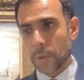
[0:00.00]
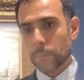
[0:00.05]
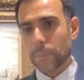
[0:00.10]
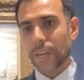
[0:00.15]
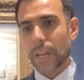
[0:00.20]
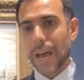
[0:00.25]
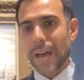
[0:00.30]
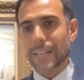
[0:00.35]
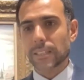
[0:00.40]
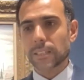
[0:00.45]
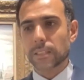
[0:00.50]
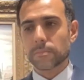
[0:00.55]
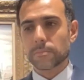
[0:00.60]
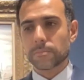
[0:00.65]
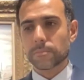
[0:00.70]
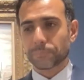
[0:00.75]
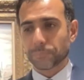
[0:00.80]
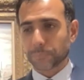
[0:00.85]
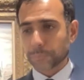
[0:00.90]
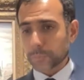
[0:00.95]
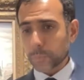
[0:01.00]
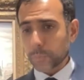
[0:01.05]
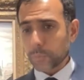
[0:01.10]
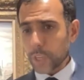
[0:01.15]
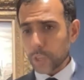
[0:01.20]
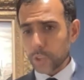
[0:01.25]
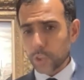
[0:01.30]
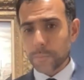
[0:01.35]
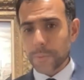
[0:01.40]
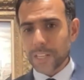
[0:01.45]
But as
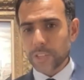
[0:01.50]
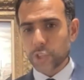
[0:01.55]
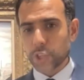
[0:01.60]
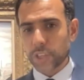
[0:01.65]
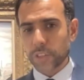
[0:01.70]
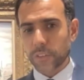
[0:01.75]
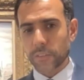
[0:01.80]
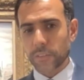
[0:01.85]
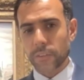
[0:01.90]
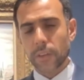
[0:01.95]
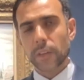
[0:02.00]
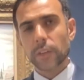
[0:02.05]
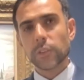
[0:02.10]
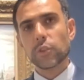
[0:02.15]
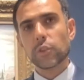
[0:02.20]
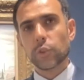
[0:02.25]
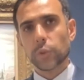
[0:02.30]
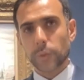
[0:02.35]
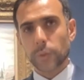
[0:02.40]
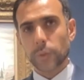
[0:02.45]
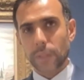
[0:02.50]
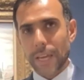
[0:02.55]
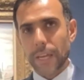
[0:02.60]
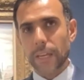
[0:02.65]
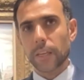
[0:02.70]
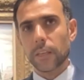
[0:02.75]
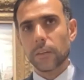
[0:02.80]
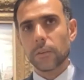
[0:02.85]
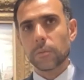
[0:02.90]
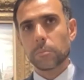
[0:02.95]
you mentioned,
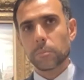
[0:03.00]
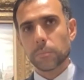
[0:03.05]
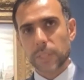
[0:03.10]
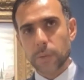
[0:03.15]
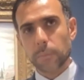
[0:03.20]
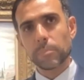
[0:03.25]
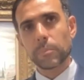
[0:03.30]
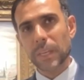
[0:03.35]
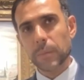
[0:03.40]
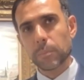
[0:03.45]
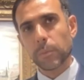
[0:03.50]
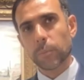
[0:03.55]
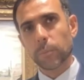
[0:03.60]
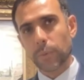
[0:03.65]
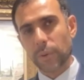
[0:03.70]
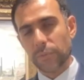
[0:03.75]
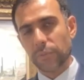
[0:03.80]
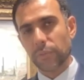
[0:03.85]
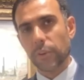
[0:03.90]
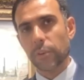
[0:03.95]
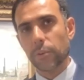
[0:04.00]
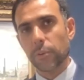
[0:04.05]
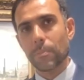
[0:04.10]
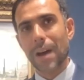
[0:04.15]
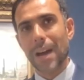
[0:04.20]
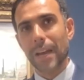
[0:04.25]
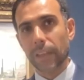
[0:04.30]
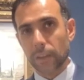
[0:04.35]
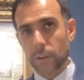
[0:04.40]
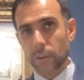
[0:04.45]
today, some people prefer
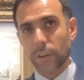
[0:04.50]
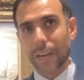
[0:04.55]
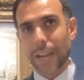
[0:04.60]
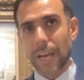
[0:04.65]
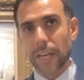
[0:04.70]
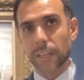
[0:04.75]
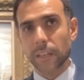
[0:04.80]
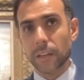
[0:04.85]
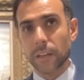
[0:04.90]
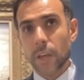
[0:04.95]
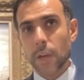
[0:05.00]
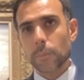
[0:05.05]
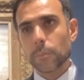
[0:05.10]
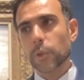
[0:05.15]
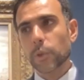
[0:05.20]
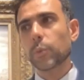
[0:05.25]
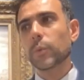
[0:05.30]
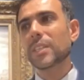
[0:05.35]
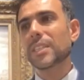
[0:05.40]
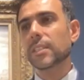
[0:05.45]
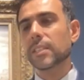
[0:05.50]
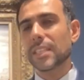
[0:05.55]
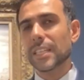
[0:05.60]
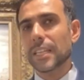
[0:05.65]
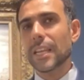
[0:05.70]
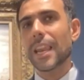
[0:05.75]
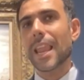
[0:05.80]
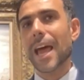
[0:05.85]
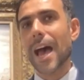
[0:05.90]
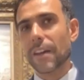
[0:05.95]
buying online, but we
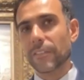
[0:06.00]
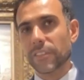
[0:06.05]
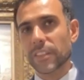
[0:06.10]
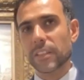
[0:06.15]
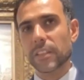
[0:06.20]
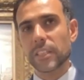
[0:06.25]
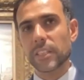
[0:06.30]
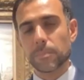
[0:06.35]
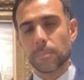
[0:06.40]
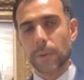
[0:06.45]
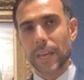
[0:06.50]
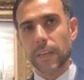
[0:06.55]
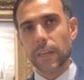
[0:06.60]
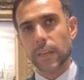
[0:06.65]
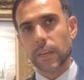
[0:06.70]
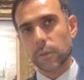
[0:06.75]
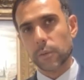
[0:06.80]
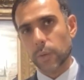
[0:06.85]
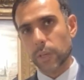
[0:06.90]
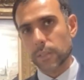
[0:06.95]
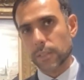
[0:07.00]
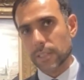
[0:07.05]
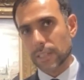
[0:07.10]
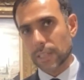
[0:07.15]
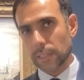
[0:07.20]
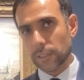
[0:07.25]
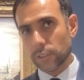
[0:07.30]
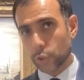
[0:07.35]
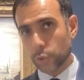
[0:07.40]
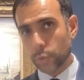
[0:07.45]
still have the display and we are
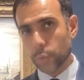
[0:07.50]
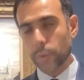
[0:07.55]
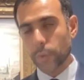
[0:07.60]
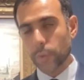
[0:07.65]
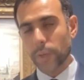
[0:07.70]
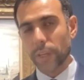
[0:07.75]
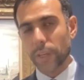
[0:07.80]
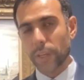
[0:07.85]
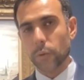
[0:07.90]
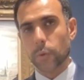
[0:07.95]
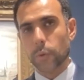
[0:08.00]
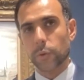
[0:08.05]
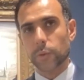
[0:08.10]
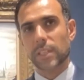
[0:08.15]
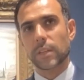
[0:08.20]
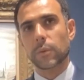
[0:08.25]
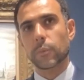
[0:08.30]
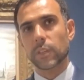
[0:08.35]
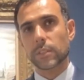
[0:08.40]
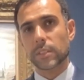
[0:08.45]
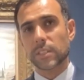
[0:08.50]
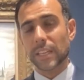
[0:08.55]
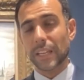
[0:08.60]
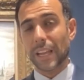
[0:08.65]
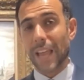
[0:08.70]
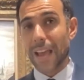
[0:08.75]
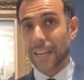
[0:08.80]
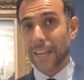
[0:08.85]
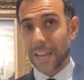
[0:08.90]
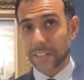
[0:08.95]
still touring works and we're still
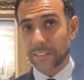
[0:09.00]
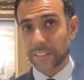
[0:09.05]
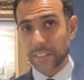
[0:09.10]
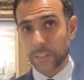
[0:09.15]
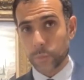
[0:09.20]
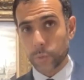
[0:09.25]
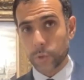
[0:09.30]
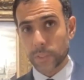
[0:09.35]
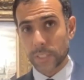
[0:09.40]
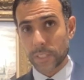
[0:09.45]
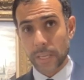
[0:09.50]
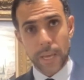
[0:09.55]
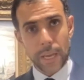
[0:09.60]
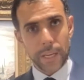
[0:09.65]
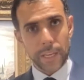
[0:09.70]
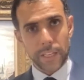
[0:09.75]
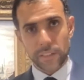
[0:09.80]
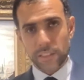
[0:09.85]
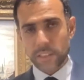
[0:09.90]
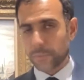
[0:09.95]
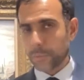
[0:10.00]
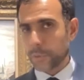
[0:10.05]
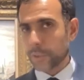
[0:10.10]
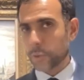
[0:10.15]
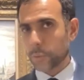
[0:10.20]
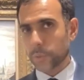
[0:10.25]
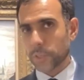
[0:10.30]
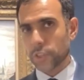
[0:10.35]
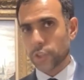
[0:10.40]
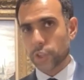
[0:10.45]
highlighting works in
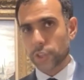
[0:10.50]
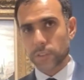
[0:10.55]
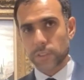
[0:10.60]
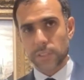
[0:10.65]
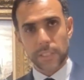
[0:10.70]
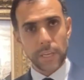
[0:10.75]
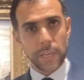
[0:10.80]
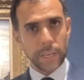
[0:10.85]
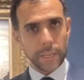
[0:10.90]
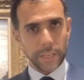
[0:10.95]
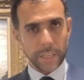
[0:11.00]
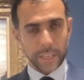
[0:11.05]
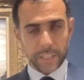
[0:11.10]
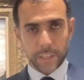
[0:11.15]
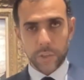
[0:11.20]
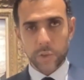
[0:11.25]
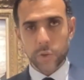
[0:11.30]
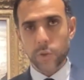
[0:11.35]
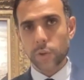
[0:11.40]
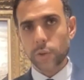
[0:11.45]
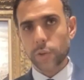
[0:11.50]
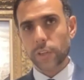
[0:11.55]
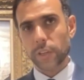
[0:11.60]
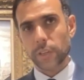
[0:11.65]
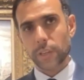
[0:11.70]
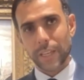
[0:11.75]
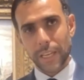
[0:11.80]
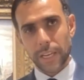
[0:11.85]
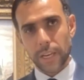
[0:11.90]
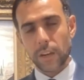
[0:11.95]
different regions, in New York,
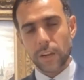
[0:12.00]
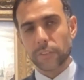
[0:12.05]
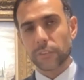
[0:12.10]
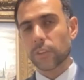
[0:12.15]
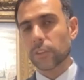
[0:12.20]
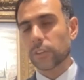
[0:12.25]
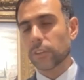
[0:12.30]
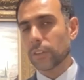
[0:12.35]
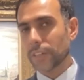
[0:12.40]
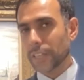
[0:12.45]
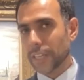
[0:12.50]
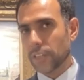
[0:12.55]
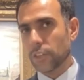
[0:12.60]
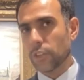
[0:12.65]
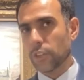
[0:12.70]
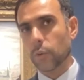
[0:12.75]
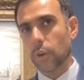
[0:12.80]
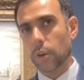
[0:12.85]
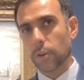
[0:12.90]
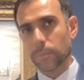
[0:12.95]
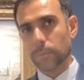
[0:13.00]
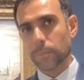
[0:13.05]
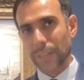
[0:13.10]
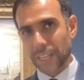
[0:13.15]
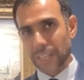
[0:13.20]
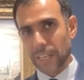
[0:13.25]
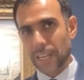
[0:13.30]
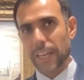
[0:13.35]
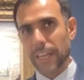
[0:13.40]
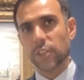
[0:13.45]
in London, in Europe,
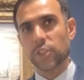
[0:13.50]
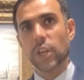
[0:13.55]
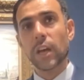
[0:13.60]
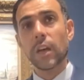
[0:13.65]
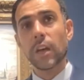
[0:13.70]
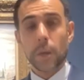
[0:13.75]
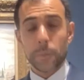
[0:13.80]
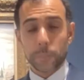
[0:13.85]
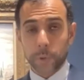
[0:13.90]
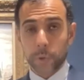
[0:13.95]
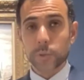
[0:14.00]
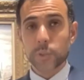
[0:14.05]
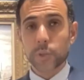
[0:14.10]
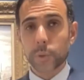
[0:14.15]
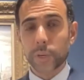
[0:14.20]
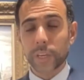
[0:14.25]
in Asia, but also